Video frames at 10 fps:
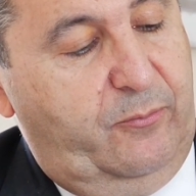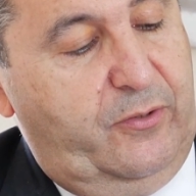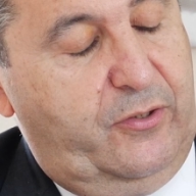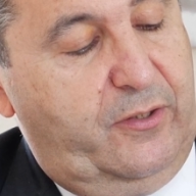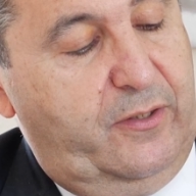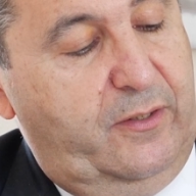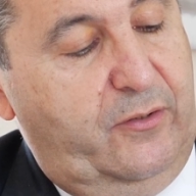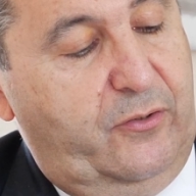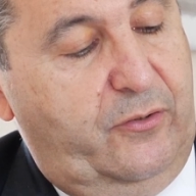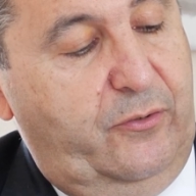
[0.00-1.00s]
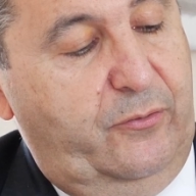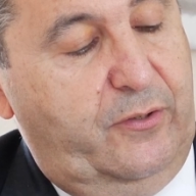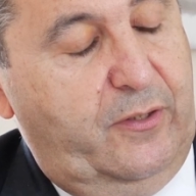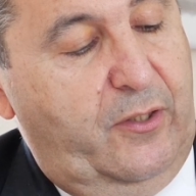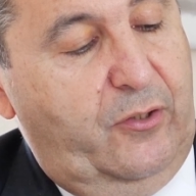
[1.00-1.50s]
was just
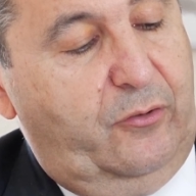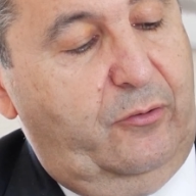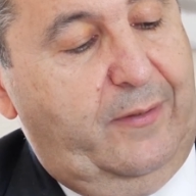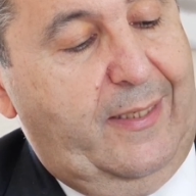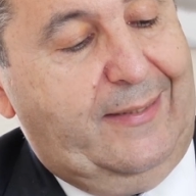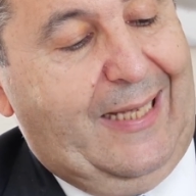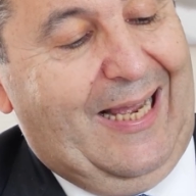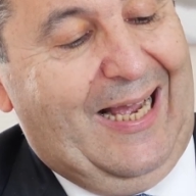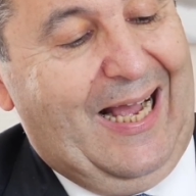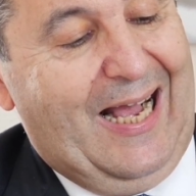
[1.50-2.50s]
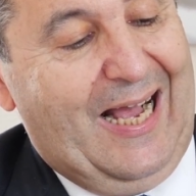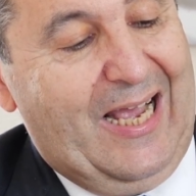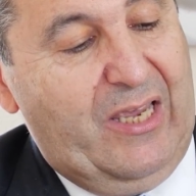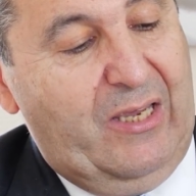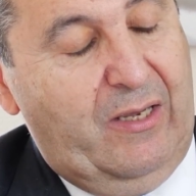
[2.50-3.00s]
introduced to get a
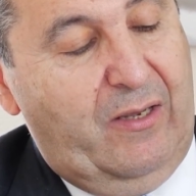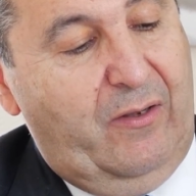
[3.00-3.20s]
high